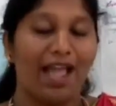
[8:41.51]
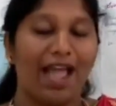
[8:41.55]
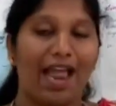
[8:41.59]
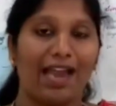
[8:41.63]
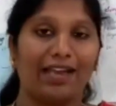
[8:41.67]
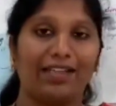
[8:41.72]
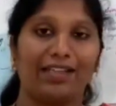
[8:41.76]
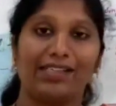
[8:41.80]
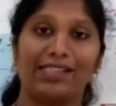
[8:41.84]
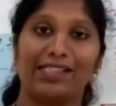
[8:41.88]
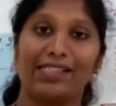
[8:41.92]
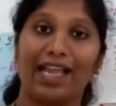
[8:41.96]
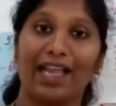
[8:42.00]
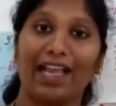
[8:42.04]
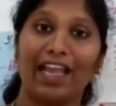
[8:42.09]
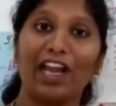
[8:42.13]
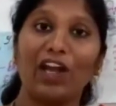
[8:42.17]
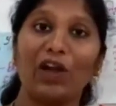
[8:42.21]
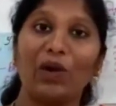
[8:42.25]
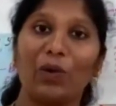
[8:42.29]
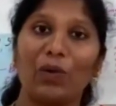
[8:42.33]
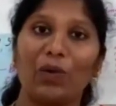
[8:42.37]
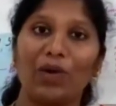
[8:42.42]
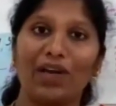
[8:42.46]
And the
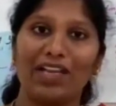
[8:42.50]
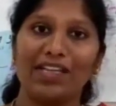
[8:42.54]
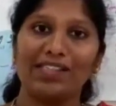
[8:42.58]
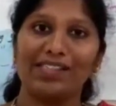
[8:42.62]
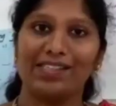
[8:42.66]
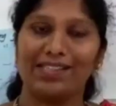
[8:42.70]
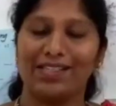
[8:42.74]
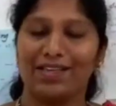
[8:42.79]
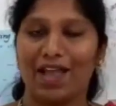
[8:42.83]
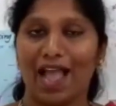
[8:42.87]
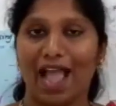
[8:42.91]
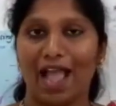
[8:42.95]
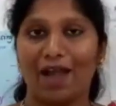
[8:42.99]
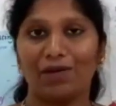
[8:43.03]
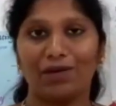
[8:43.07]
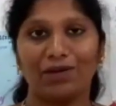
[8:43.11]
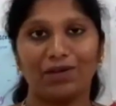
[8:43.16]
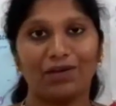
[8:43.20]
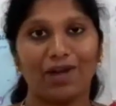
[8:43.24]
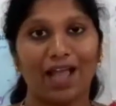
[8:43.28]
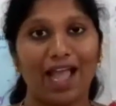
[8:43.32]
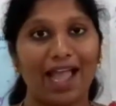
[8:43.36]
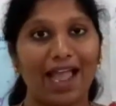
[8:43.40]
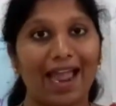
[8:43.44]
second rule is you
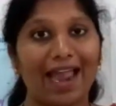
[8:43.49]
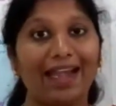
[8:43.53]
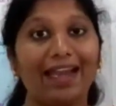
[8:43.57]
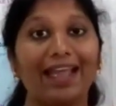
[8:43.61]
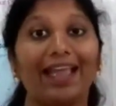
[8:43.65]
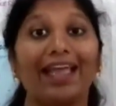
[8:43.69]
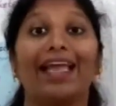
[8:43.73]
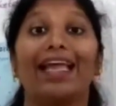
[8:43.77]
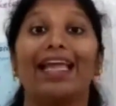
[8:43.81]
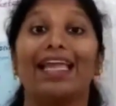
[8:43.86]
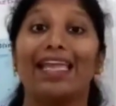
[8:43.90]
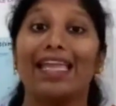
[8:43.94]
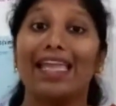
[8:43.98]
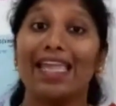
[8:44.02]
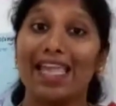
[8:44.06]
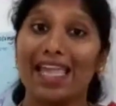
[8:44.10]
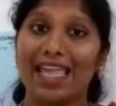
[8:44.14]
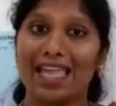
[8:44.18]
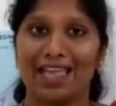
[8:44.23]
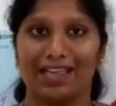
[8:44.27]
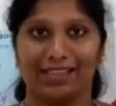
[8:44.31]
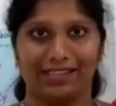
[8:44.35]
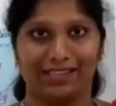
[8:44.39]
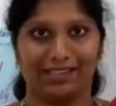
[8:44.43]
have to add
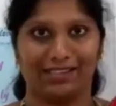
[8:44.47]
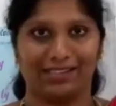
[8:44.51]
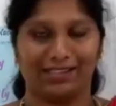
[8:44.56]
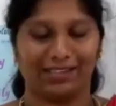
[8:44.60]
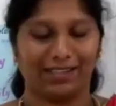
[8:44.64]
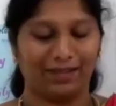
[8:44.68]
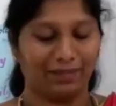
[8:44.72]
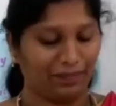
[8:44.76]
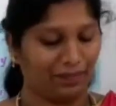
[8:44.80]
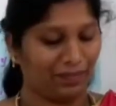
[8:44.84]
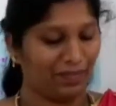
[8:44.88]
ES.